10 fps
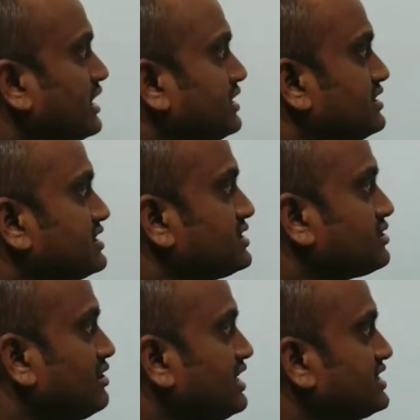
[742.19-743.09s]
and this
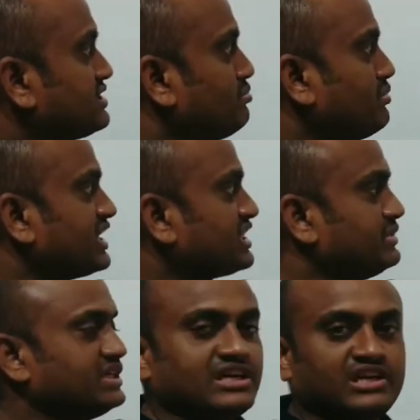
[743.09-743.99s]
is called as
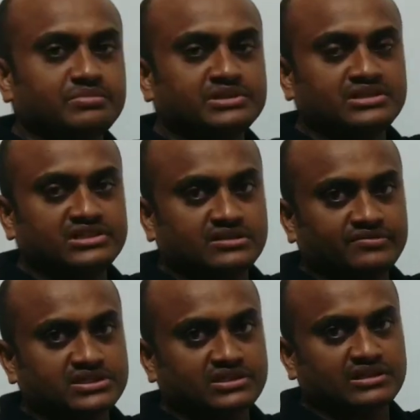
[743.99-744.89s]
mathematical
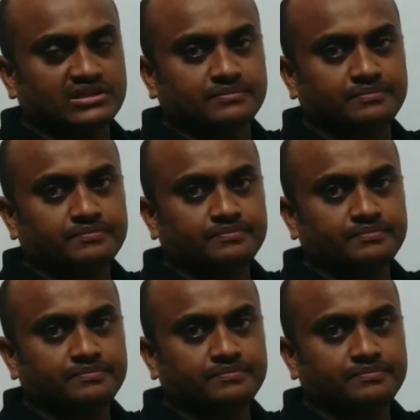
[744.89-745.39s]
representation of a signal.